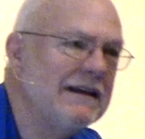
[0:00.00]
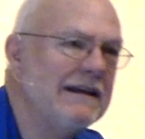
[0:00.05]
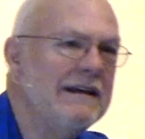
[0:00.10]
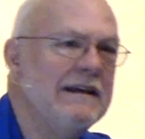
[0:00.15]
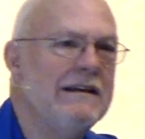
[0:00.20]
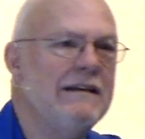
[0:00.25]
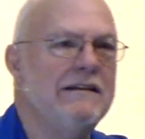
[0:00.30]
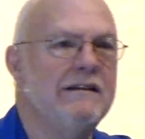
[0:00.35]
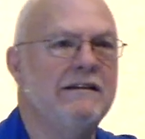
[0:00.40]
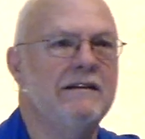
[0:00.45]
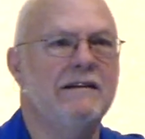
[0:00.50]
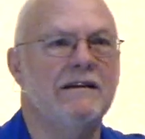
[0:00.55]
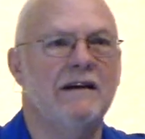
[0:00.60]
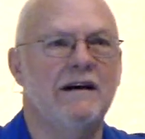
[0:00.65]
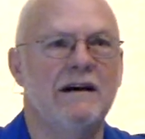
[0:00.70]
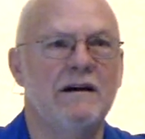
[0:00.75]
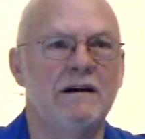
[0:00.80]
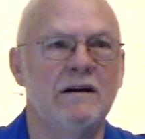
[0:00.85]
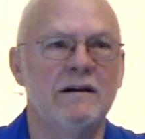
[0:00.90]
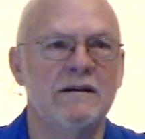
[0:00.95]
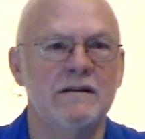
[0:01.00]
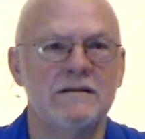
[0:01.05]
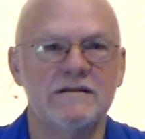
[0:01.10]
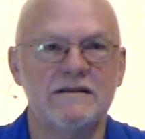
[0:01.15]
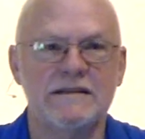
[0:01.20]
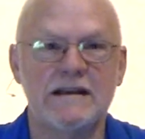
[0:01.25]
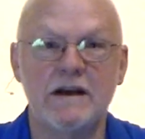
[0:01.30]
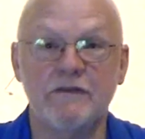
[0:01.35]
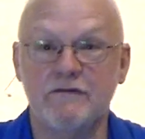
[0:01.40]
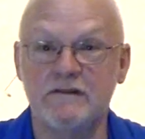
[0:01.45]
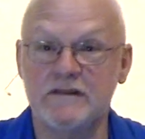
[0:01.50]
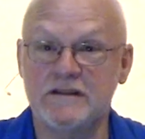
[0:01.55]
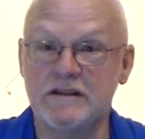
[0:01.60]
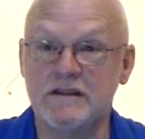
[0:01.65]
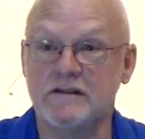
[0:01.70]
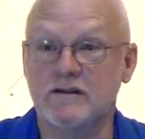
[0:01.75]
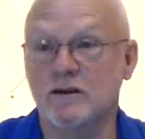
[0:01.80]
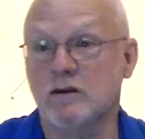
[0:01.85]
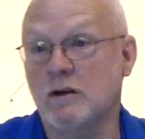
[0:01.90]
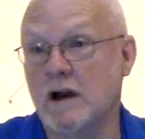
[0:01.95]
in San
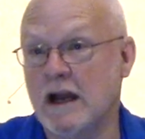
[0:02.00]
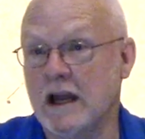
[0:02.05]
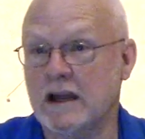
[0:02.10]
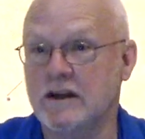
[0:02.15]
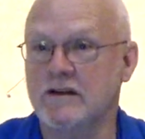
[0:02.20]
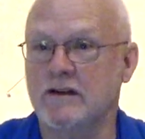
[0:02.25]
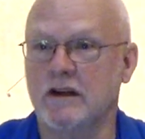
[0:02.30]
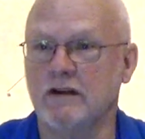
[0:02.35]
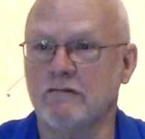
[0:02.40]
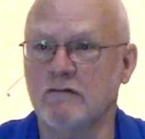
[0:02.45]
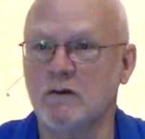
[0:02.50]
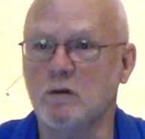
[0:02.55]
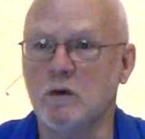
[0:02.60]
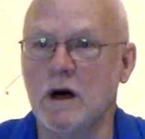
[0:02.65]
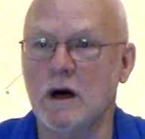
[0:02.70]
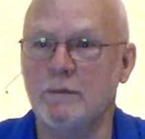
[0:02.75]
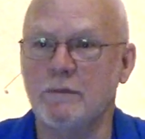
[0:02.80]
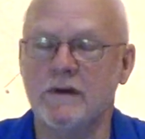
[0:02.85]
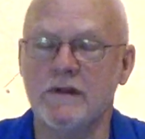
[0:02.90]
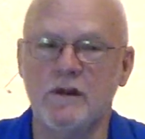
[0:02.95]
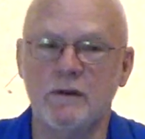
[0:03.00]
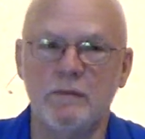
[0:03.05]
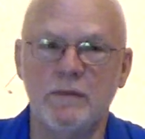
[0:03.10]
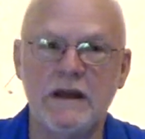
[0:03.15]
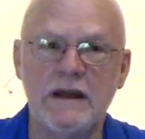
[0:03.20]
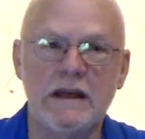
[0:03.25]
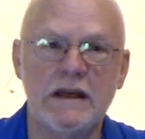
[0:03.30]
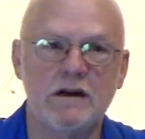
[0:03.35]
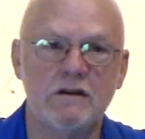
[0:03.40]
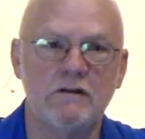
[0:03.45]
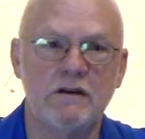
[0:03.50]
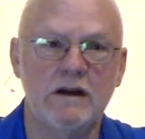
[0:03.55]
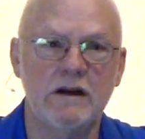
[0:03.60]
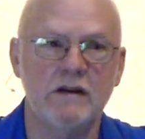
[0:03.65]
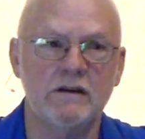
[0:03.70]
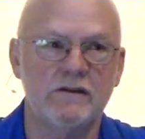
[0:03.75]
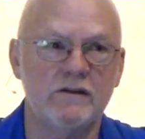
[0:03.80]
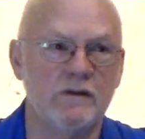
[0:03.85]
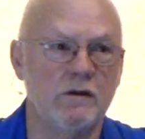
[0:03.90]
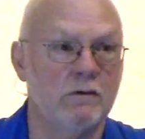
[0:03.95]
Francisco, I actually grew up in the Bay
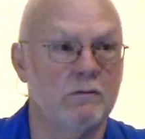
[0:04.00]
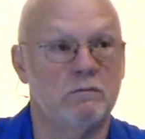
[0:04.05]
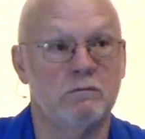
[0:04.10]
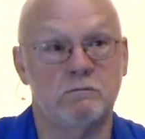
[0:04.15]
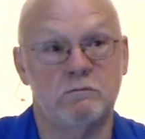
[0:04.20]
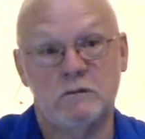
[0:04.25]
Area, so,